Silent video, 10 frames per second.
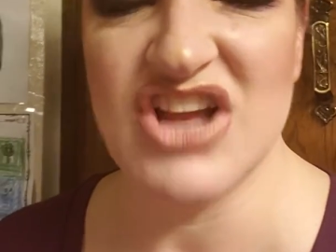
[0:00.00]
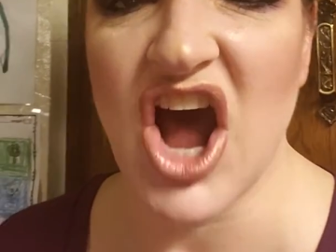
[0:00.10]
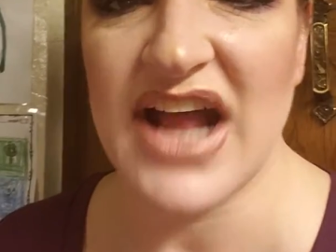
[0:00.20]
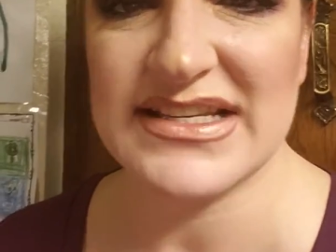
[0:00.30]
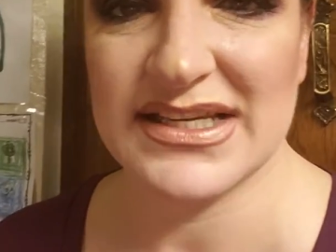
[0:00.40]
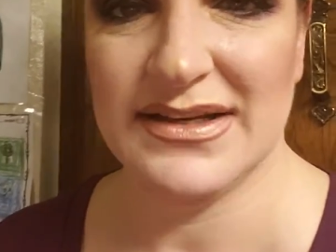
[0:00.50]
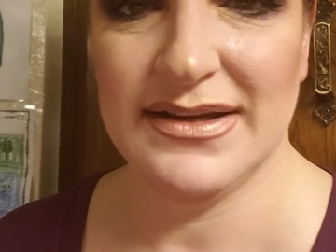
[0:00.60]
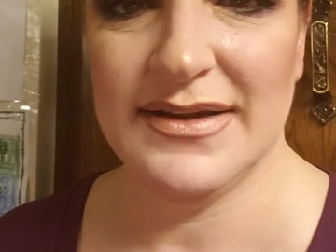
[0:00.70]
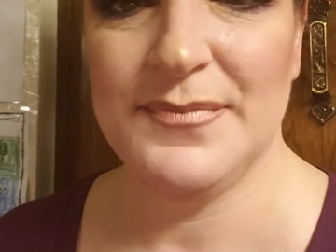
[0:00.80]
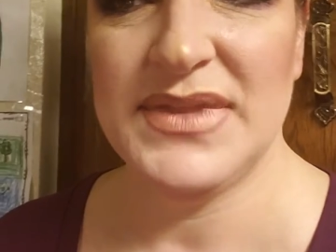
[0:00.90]

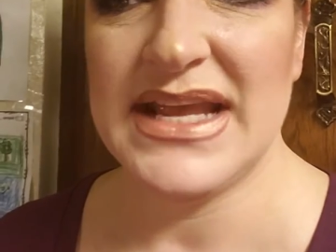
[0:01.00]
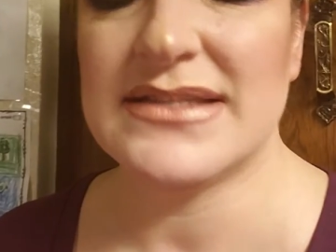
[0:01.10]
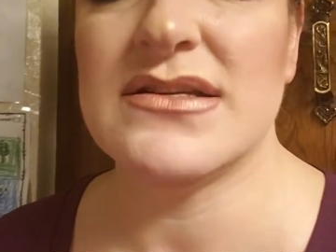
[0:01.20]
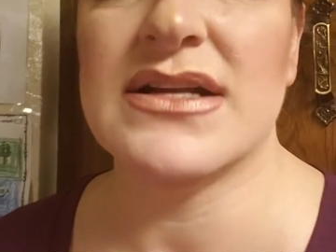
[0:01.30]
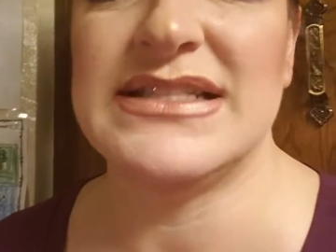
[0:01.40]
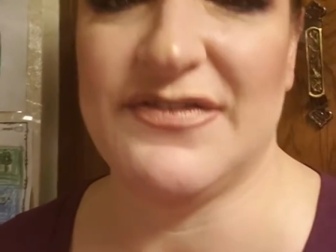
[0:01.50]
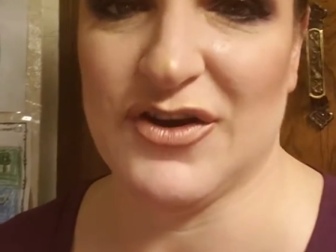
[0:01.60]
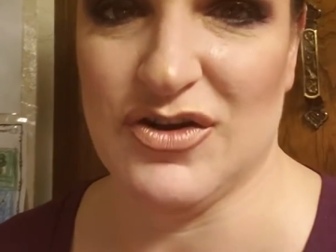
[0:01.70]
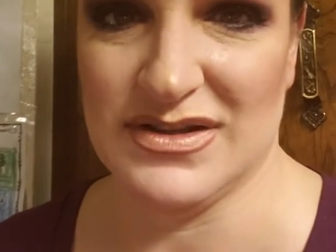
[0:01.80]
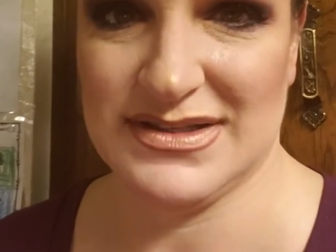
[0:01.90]
not
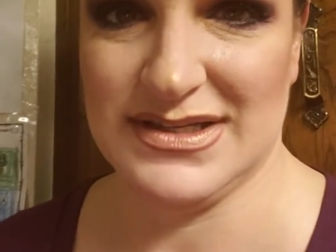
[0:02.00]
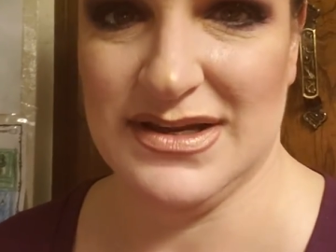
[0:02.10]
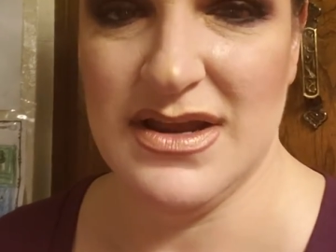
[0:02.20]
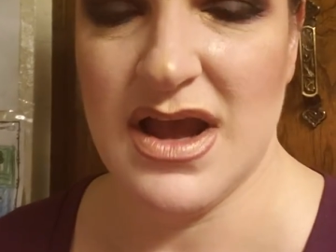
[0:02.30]
difficult.